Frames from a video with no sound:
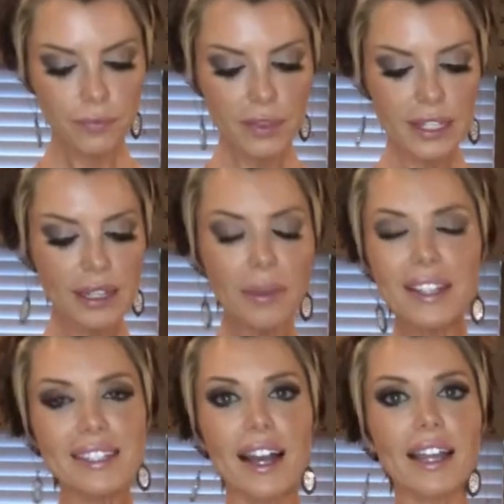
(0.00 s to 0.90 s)
something that's
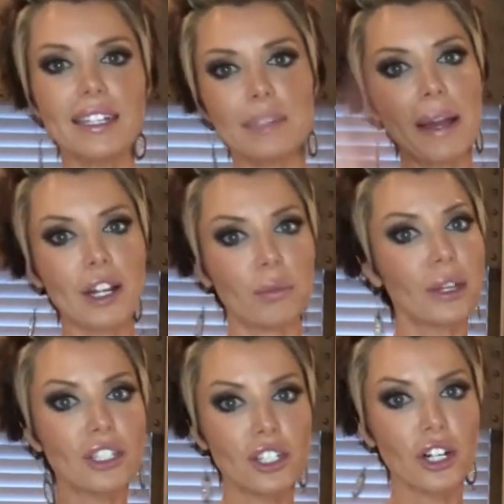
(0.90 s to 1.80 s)
not going to spike your blood
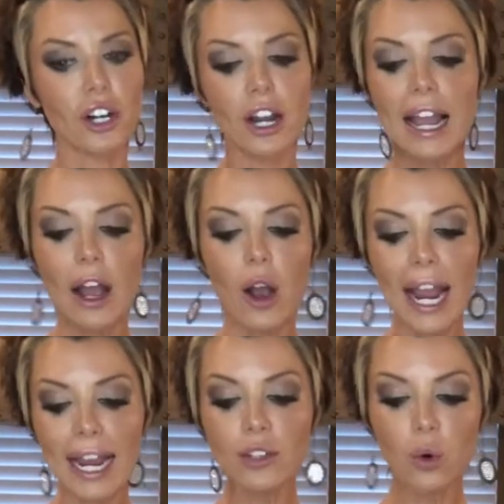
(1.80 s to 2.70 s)
sugar,
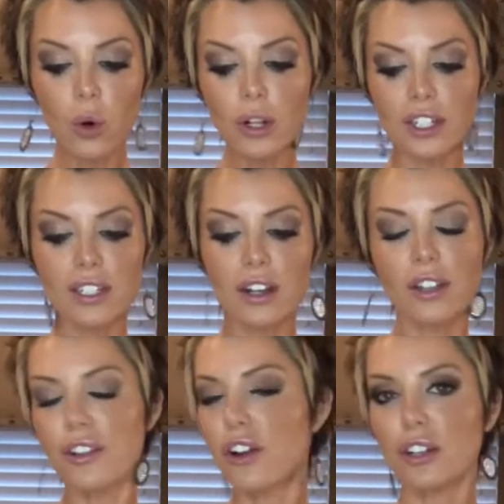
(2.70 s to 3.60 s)
and or just
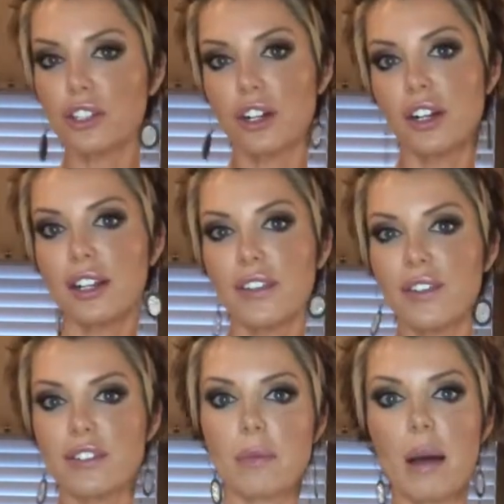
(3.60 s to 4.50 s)
another alternative of
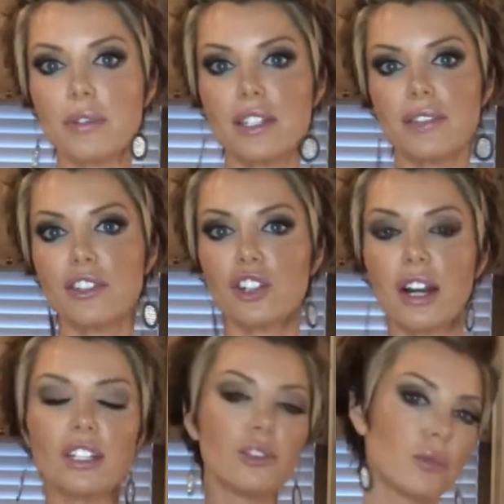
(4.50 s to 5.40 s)
some options if you're trying
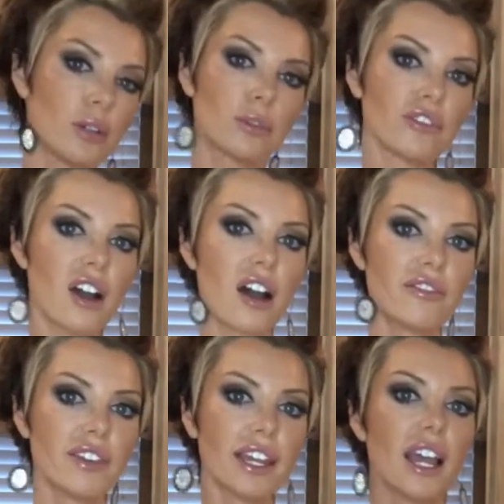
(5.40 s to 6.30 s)
to do bulletproof
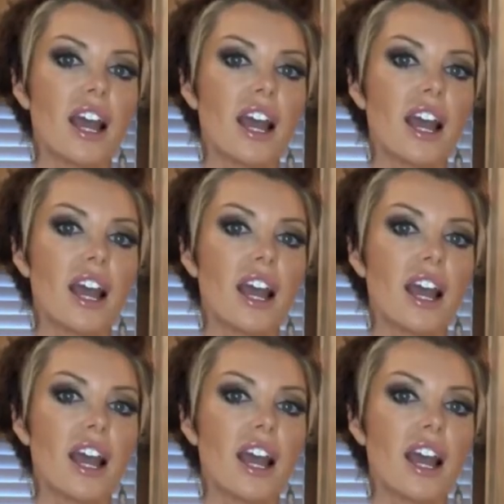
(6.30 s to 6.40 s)
coffee.